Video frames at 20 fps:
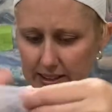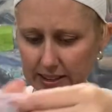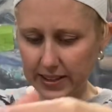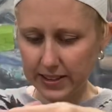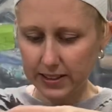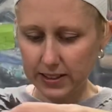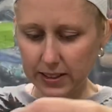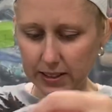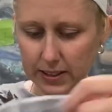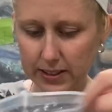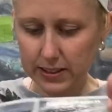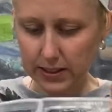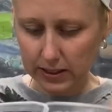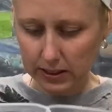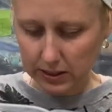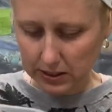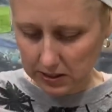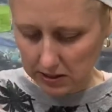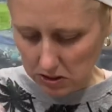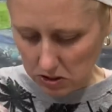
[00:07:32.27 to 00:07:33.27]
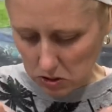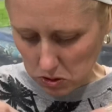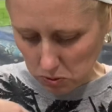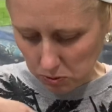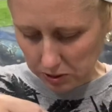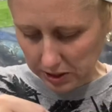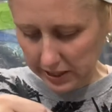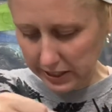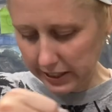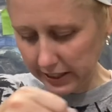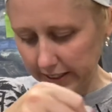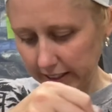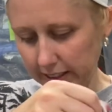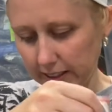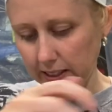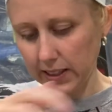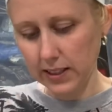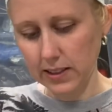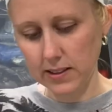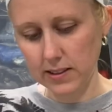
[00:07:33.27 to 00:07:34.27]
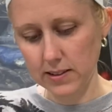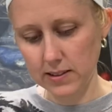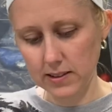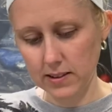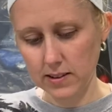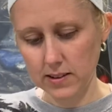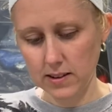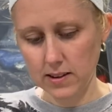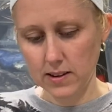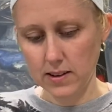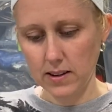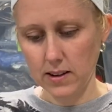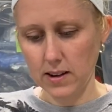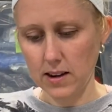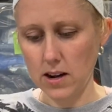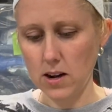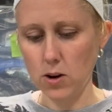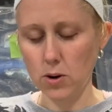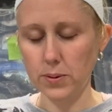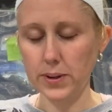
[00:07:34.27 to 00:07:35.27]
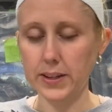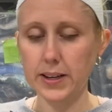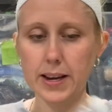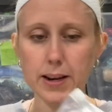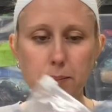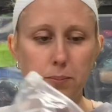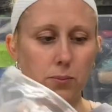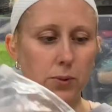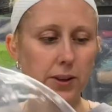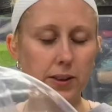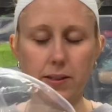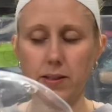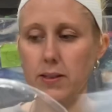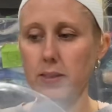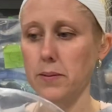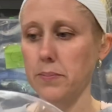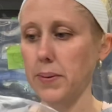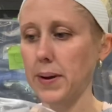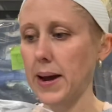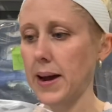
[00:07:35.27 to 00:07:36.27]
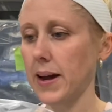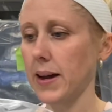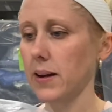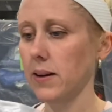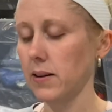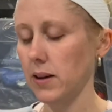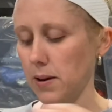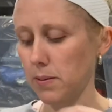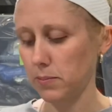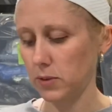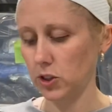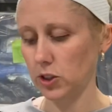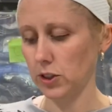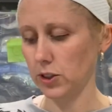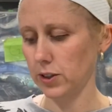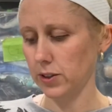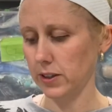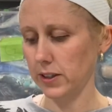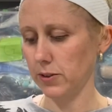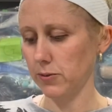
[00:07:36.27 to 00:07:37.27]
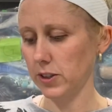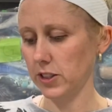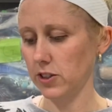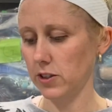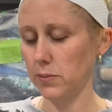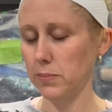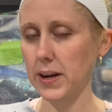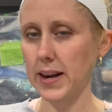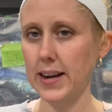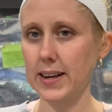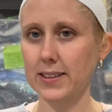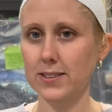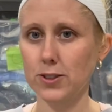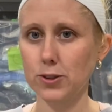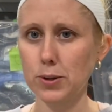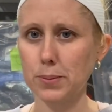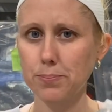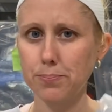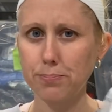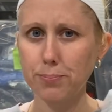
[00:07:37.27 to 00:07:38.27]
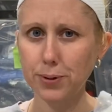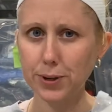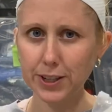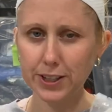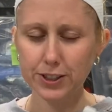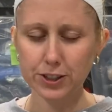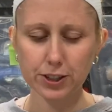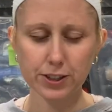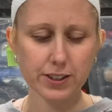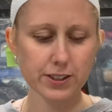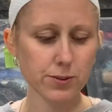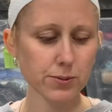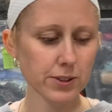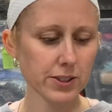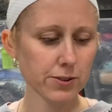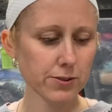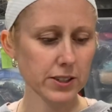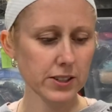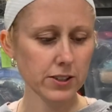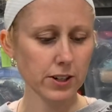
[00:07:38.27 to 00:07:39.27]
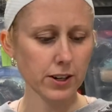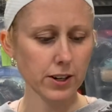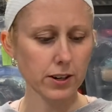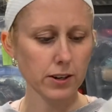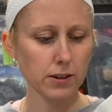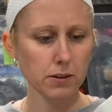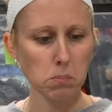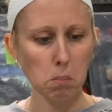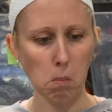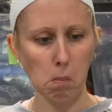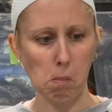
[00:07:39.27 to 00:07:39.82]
here. It looks all wrinkly. Oh, it came with the bag, I'm sure the original bag, so I'm pretty sure this was a return.